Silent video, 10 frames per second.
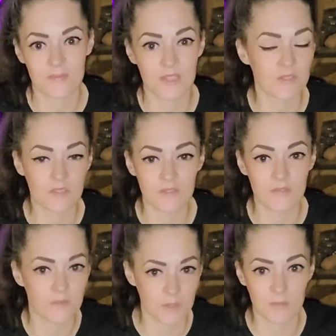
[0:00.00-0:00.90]
even
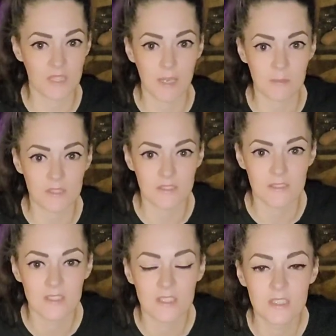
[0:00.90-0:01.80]
if something happens
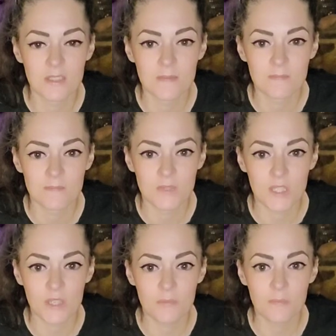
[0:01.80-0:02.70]
you
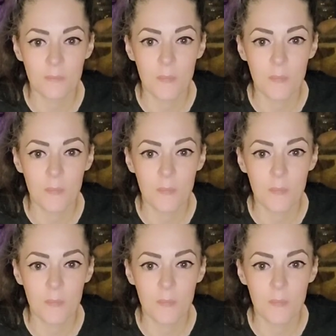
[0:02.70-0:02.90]
know